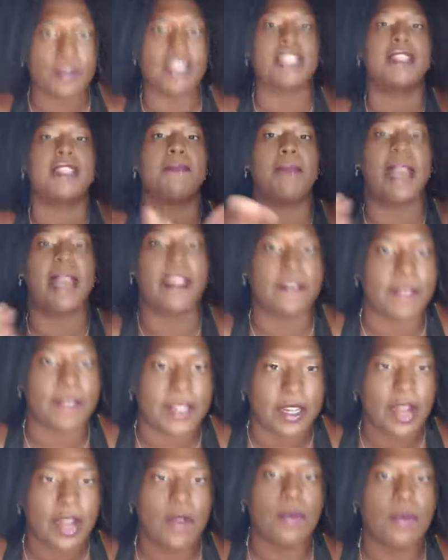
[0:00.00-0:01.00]
What's the
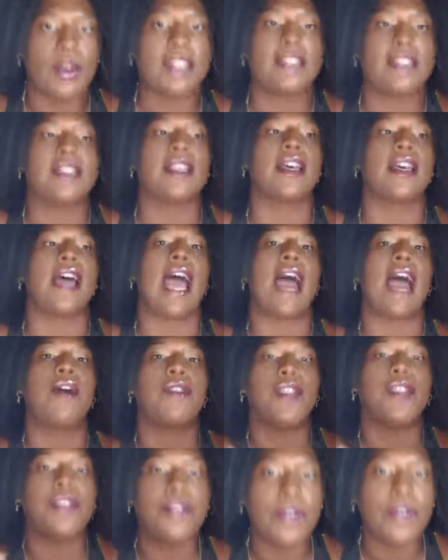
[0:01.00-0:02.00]
benefit? How
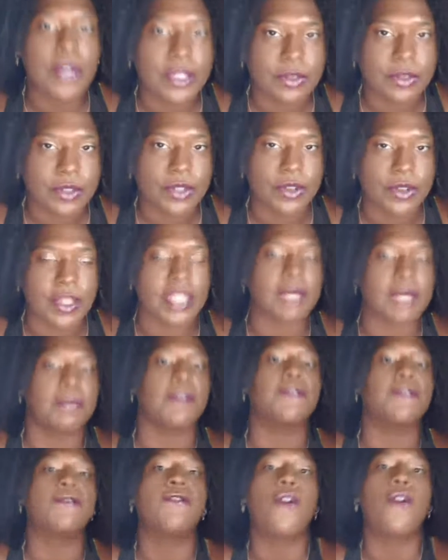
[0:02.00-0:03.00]
are you going to enjoy this
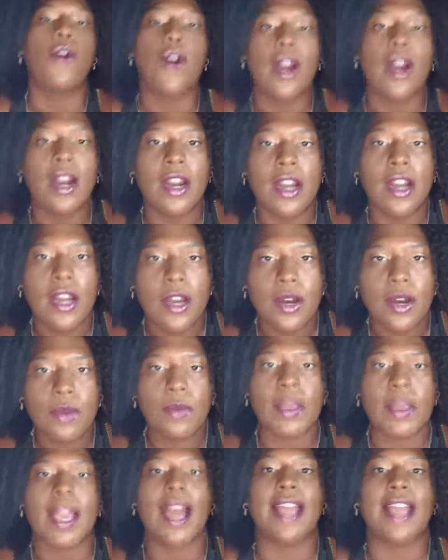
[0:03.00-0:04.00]
before
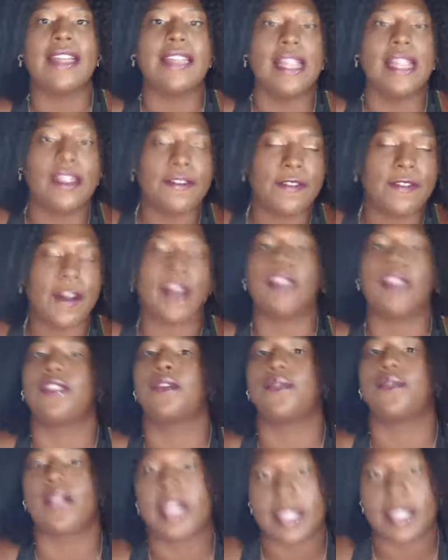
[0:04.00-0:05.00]
we identify
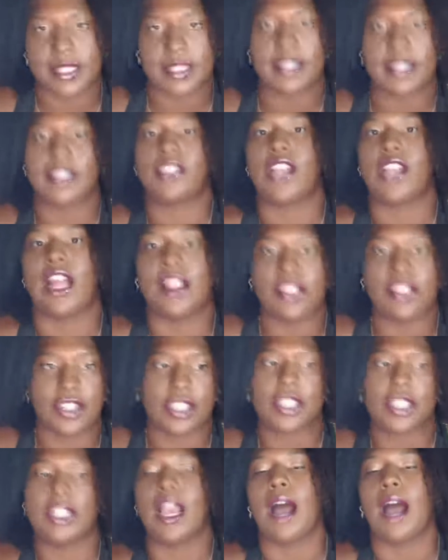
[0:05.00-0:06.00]
the risks, the
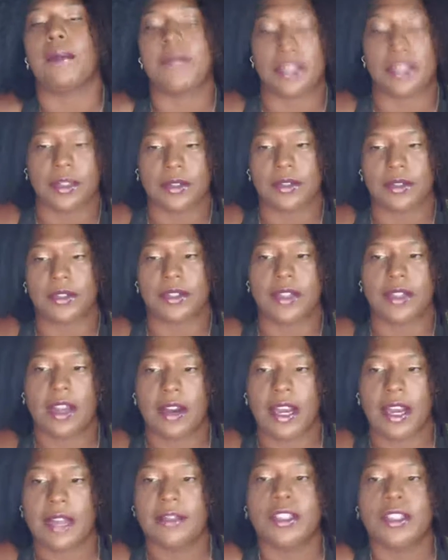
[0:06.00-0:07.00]
challenges, the obstacles?
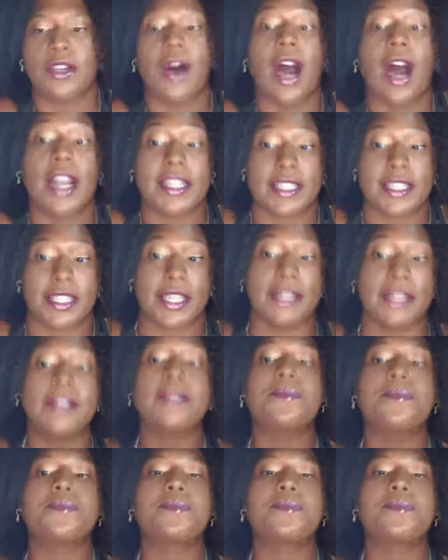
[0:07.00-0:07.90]
All right. So honesty.